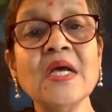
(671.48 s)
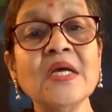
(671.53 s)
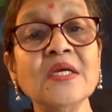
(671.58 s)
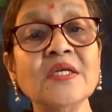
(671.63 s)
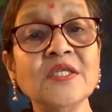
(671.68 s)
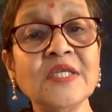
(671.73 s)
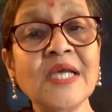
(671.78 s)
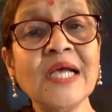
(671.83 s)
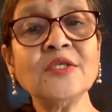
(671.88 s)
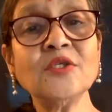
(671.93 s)

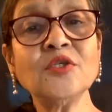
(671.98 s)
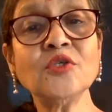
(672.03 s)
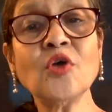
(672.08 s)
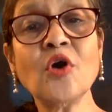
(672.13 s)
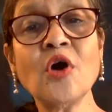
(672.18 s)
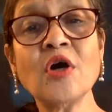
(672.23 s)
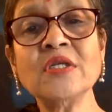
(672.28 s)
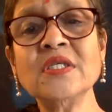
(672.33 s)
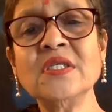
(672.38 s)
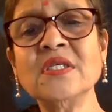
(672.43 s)
Such
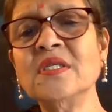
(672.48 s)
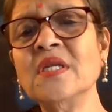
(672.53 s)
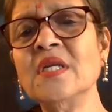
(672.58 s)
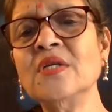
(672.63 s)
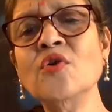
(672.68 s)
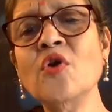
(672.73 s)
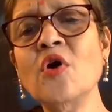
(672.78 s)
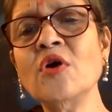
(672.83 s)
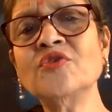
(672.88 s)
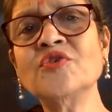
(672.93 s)
thoughts
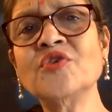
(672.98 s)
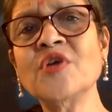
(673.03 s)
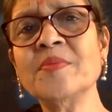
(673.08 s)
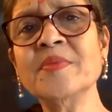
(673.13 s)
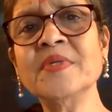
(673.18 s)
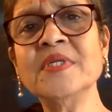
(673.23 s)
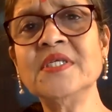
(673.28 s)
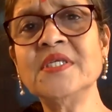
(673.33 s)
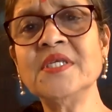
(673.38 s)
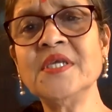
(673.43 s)
did not
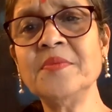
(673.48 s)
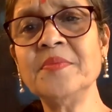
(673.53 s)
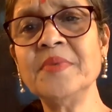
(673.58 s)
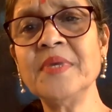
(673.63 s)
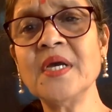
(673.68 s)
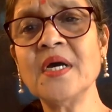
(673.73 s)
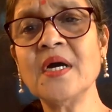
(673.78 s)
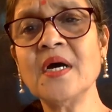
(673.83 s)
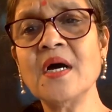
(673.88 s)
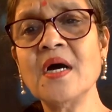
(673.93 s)
trouble
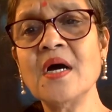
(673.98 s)
Sibia.